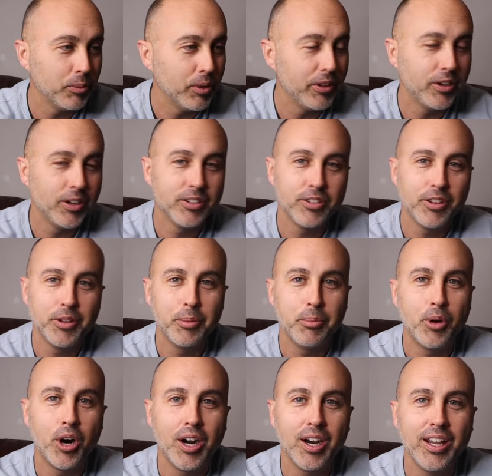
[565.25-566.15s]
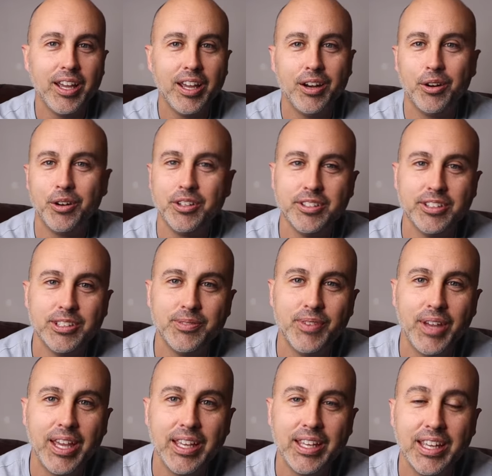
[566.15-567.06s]
whether it's on the market or
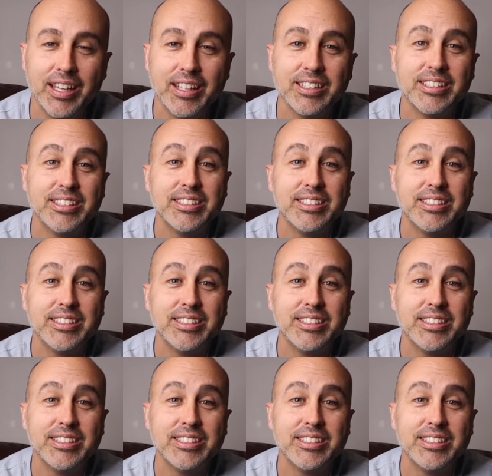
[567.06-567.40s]
just vacant,